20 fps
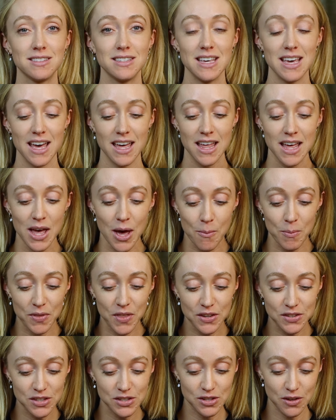see it, but
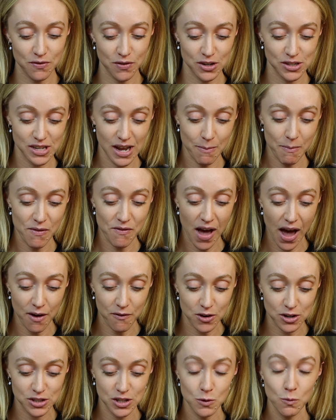this is the first time I've
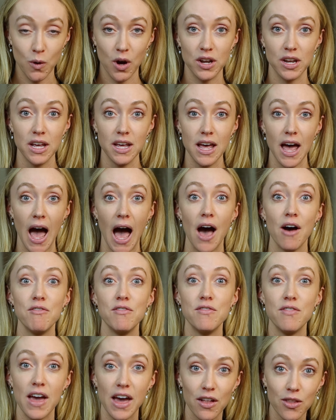ever seen one
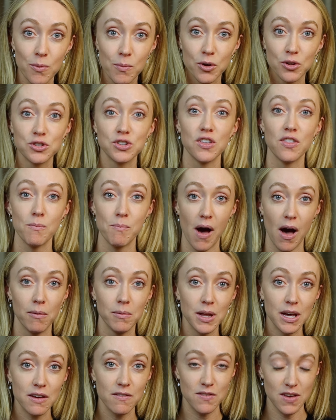available to the
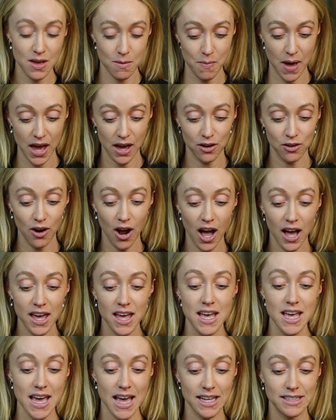public via Panerai.
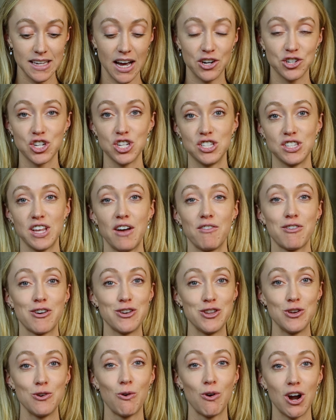It's actually set for
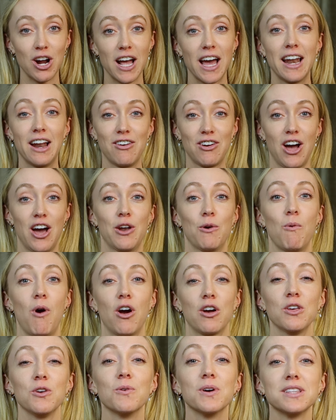New York, and I'll kind of
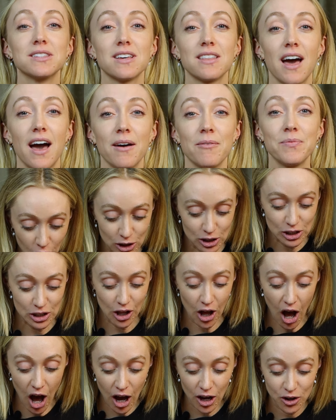walk you into that. A
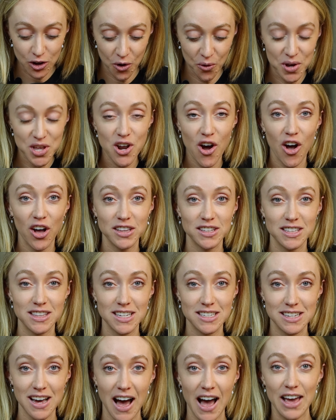lot going on in
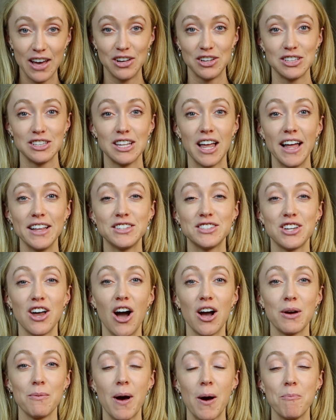the dial. Let's
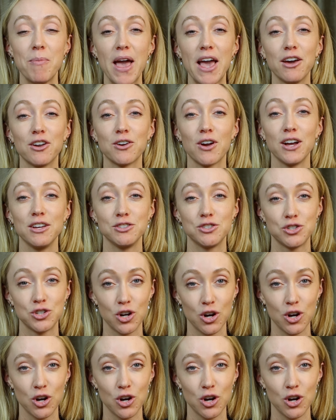talk about Panerai's